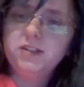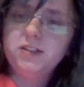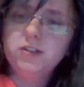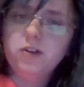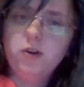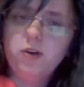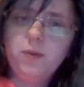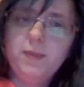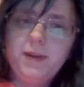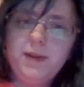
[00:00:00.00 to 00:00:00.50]
so
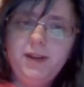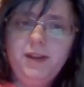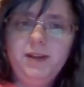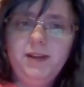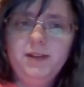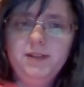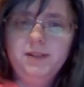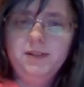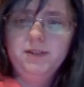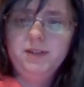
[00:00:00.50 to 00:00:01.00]
it'll be
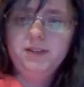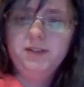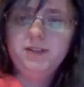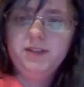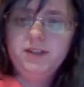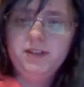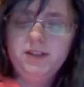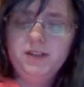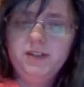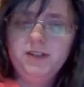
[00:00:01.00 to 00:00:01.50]

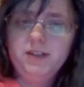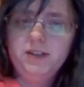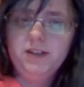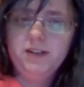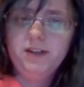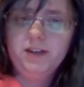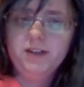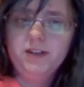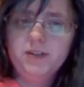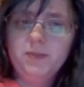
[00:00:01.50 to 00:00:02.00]
listed
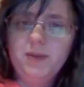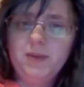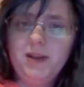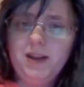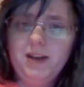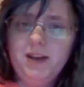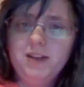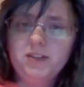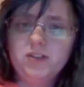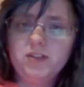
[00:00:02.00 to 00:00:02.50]
as a
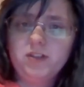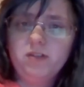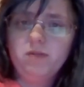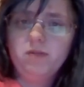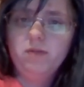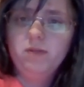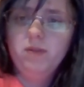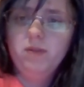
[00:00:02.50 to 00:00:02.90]
playlist, so